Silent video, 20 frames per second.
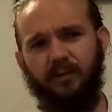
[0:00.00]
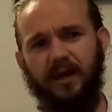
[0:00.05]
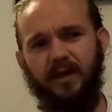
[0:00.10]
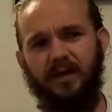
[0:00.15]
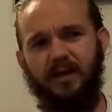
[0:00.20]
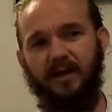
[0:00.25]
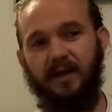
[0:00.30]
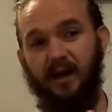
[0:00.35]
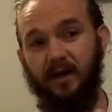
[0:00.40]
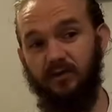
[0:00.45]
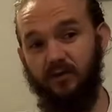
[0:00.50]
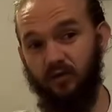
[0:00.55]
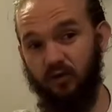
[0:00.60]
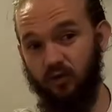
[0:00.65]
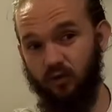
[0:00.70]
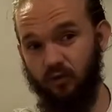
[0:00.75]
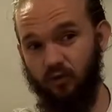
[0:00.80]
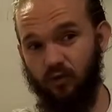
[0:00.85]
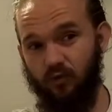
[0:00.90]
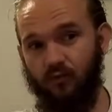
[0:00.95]
bready character
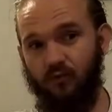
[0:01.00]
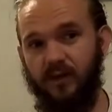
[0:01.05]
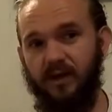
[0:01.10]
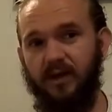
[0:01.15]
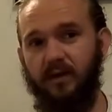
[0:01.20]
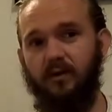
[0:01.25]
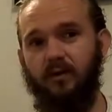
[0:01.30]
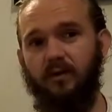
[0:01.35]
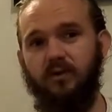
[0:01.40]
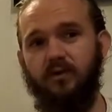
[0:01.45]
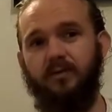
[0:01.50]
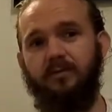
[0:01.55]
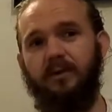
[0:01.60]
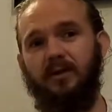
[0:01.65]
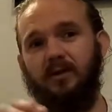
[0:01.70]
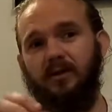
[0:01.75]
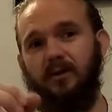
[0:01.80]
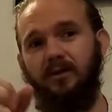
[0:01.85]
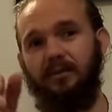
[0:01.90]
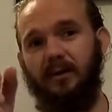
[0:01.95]
just going right across the
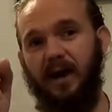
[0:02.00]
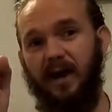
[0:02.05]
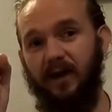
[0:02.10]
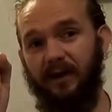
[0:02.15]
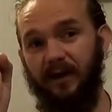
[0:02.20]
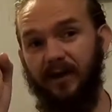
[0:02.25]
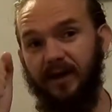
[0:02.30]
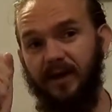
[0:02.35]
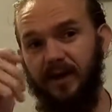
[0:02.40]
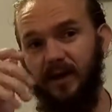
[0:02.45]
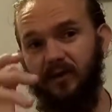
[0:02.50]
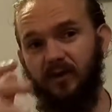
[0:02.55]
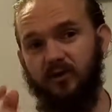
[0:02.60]
middle of your palate.